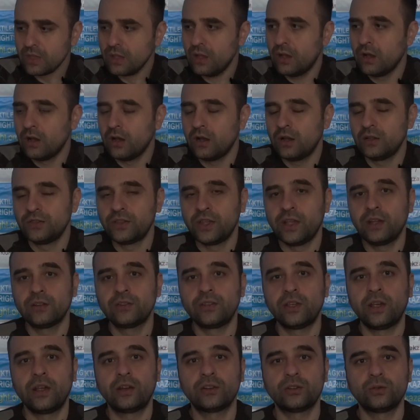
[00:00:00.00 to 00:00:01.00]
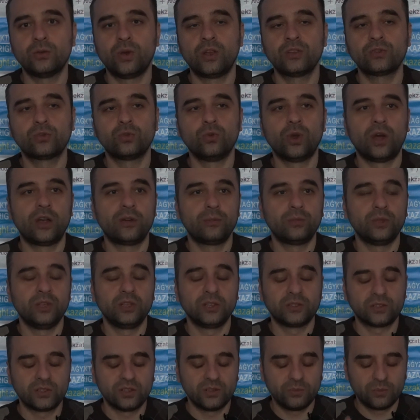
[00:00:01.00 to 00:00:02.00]
they are the ones who are
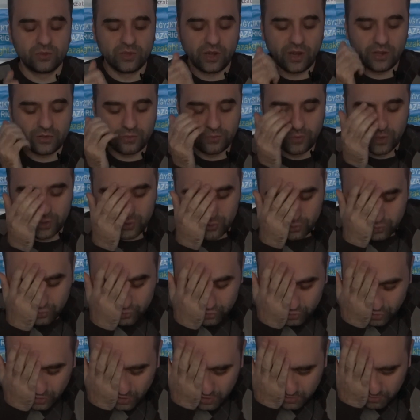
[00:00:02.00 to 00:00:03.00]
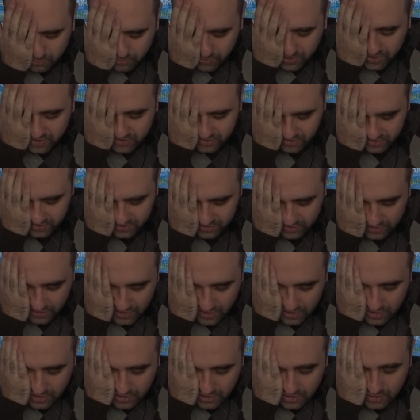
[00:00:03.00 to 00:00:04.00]
being transferred to prisons.
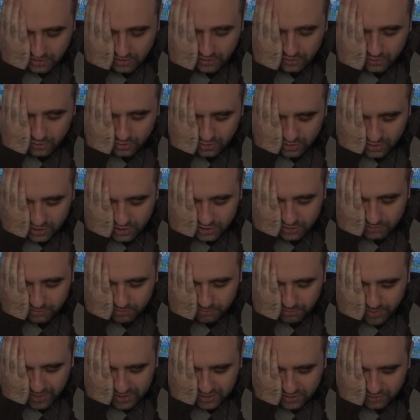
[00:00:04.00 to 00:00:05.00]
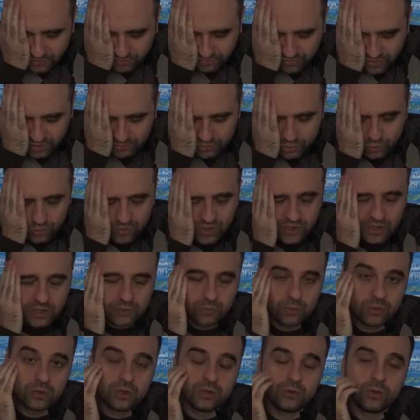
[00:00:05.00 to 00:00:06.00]
Back in February,
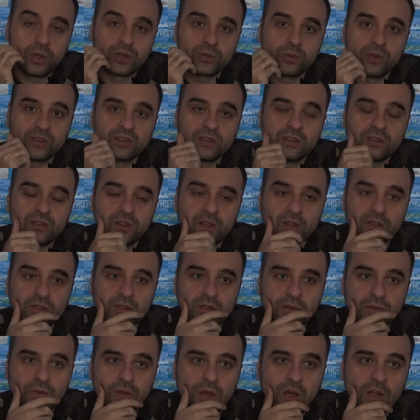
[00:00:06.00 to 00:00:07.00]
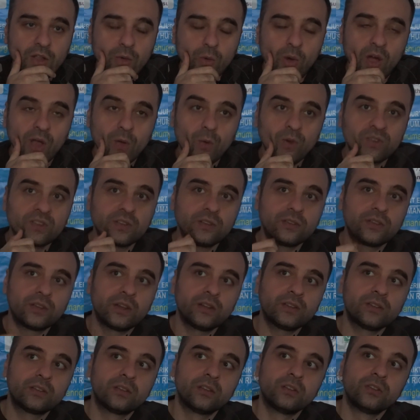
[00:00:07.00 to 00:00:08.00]
what was interesting, I was
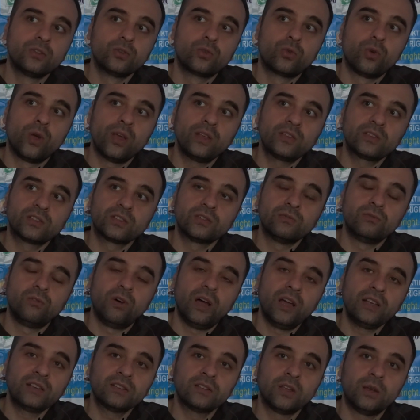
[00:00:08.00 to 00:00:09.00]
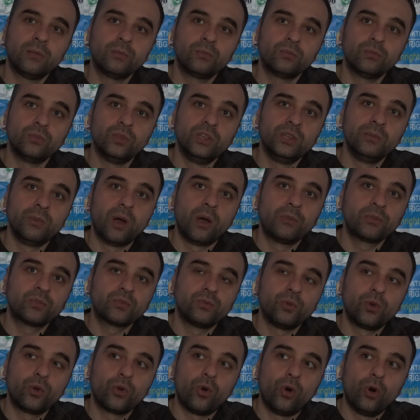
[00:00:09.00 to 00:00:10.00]
interested in the question why some imams
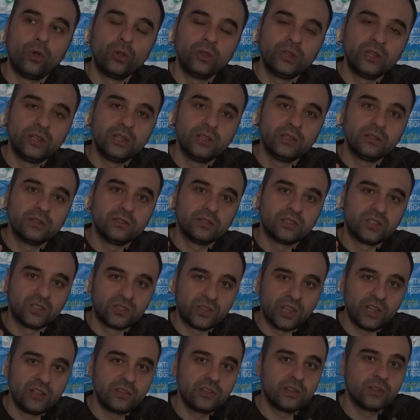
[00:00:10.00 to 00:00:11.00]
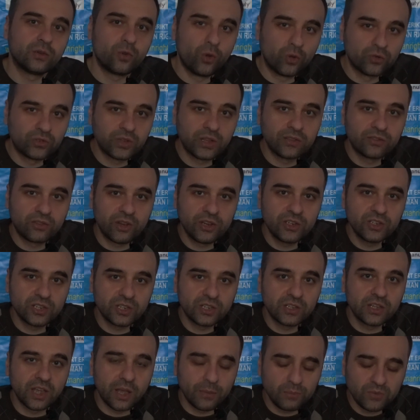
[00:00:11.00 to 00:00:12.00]
were only detained in
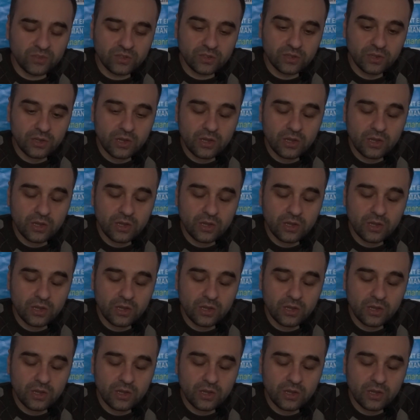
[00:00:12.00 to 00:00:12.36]
concentration camps,